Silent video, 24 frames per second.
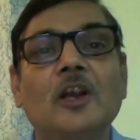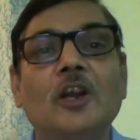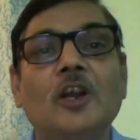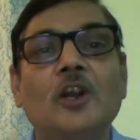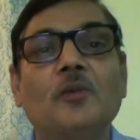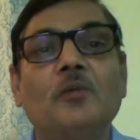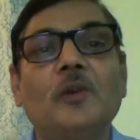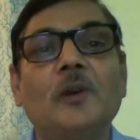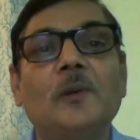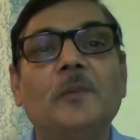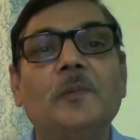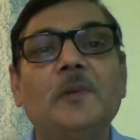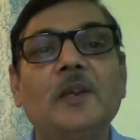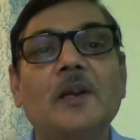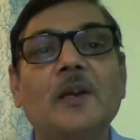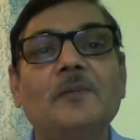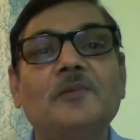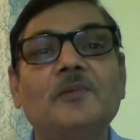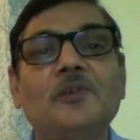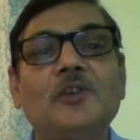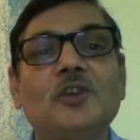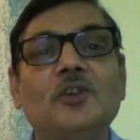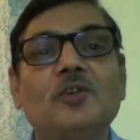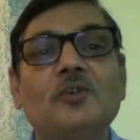will be of
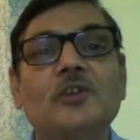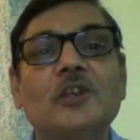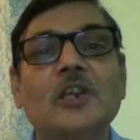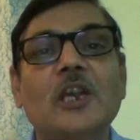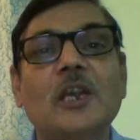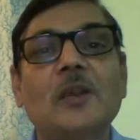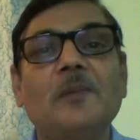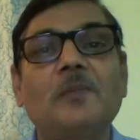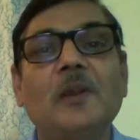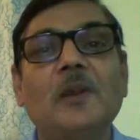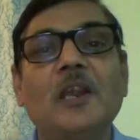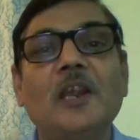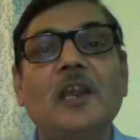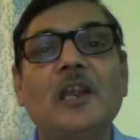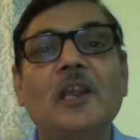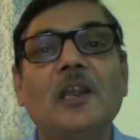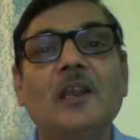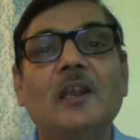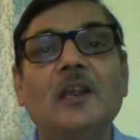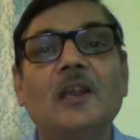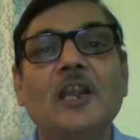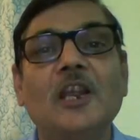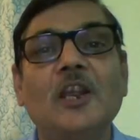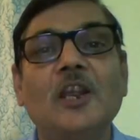genotype
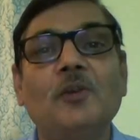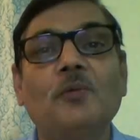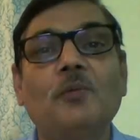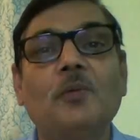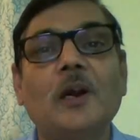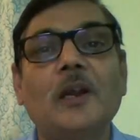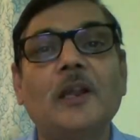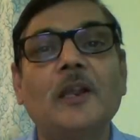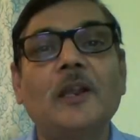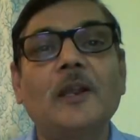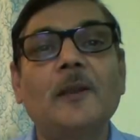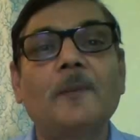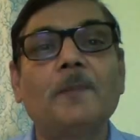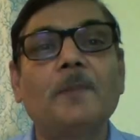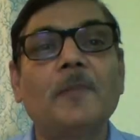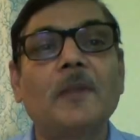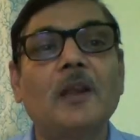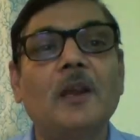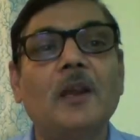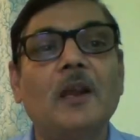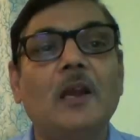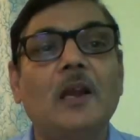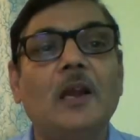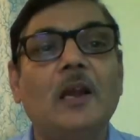AY,
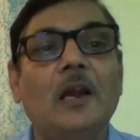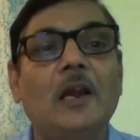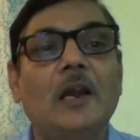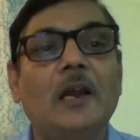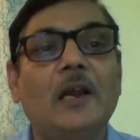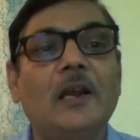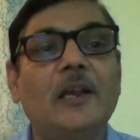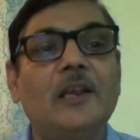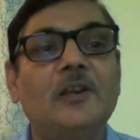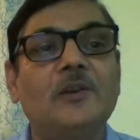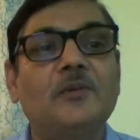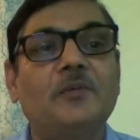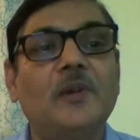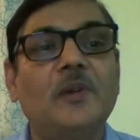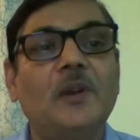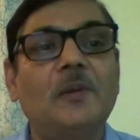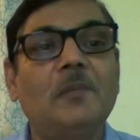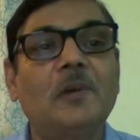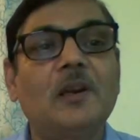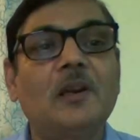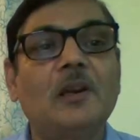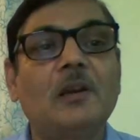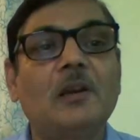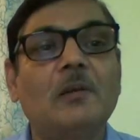and
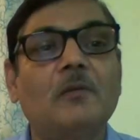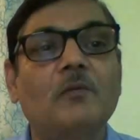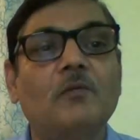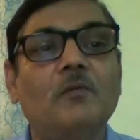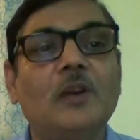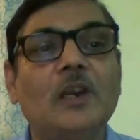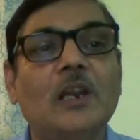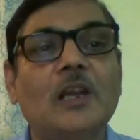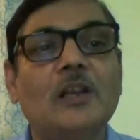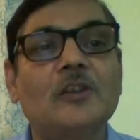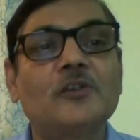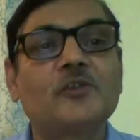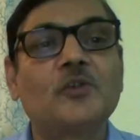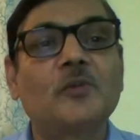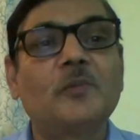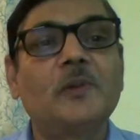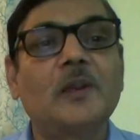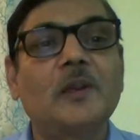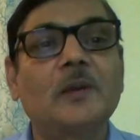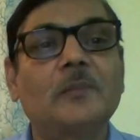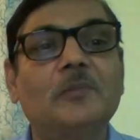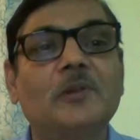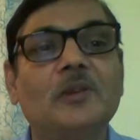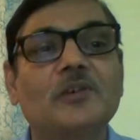female will also be
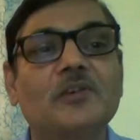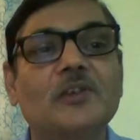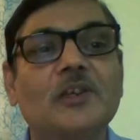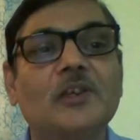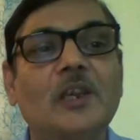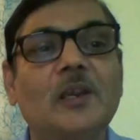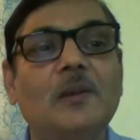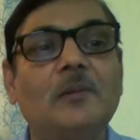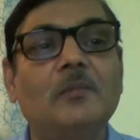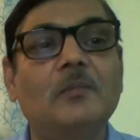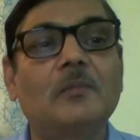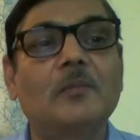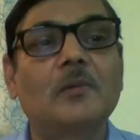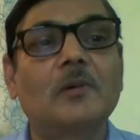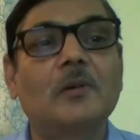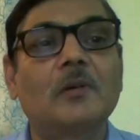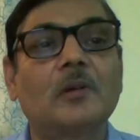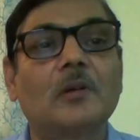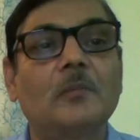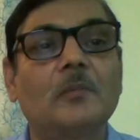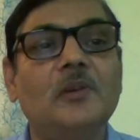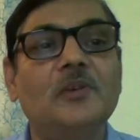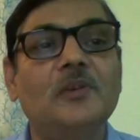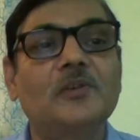of the same,
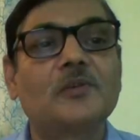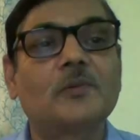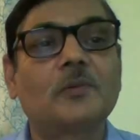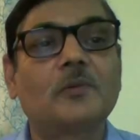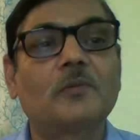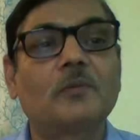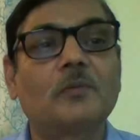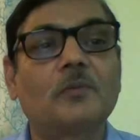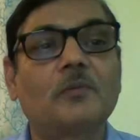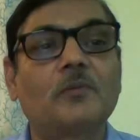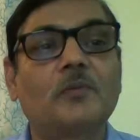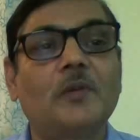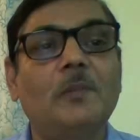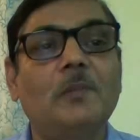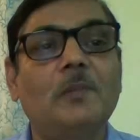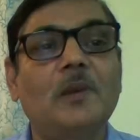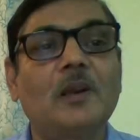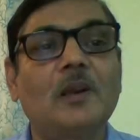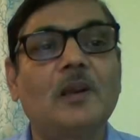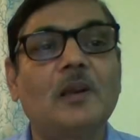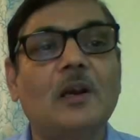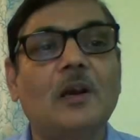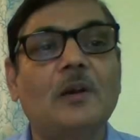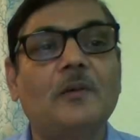means
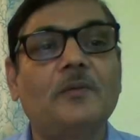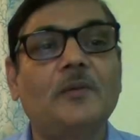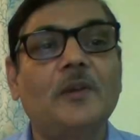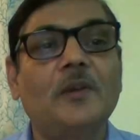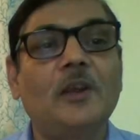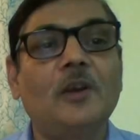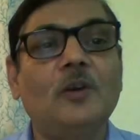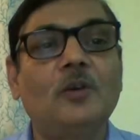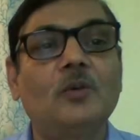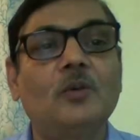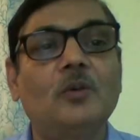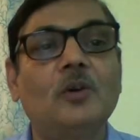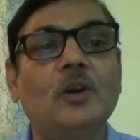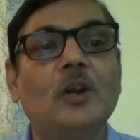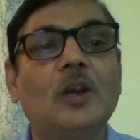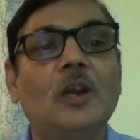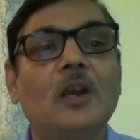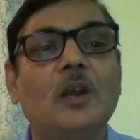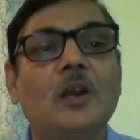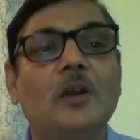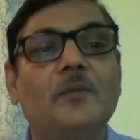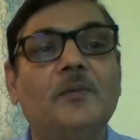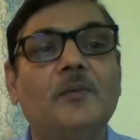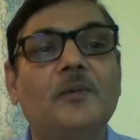female of yellow
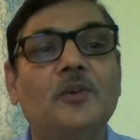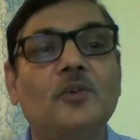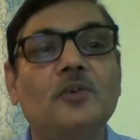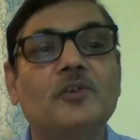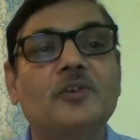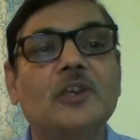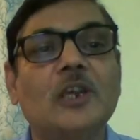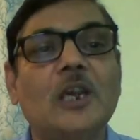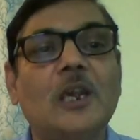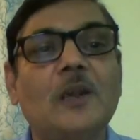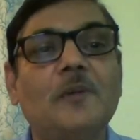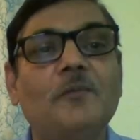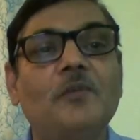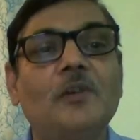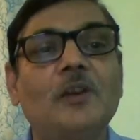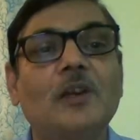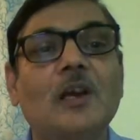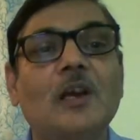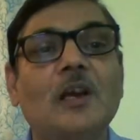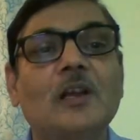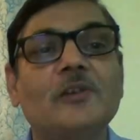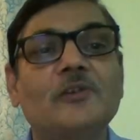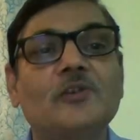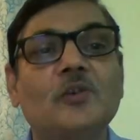phenotype will
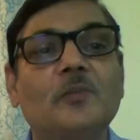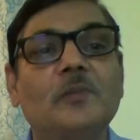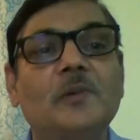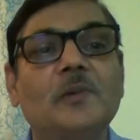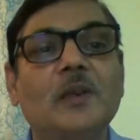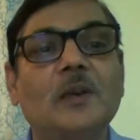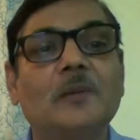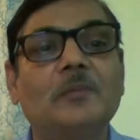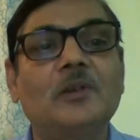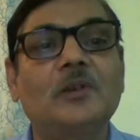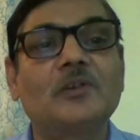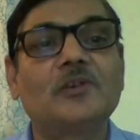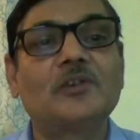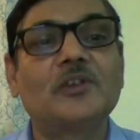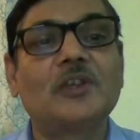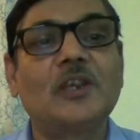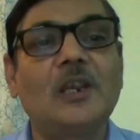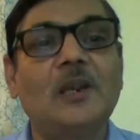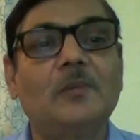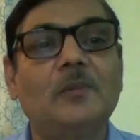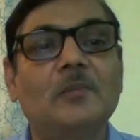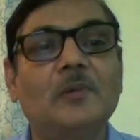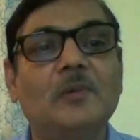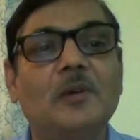also be of the
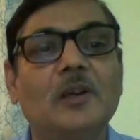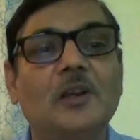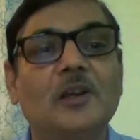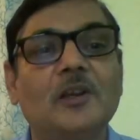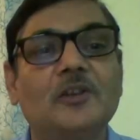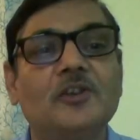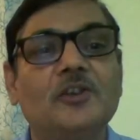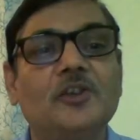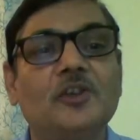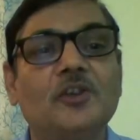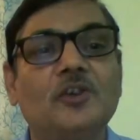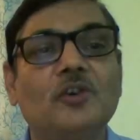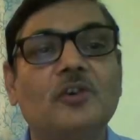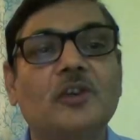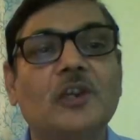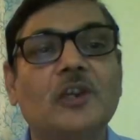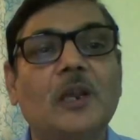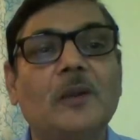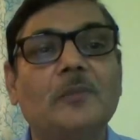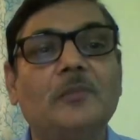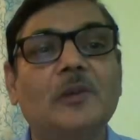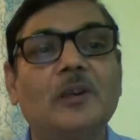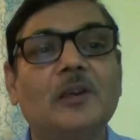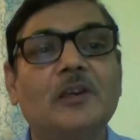same
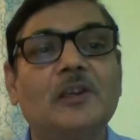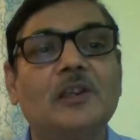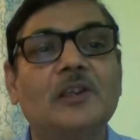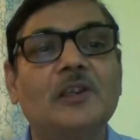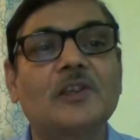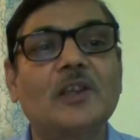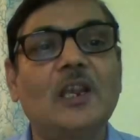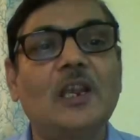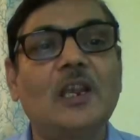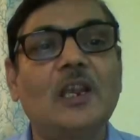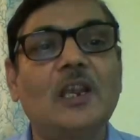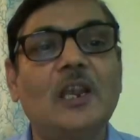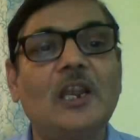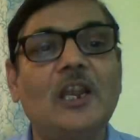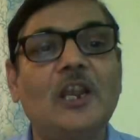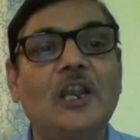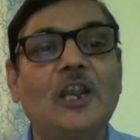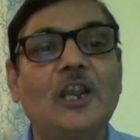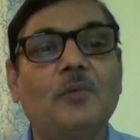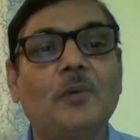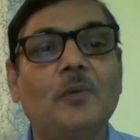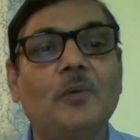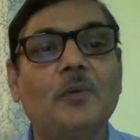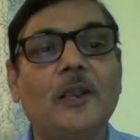genotype, that is
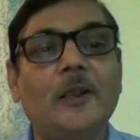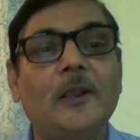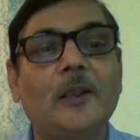AY.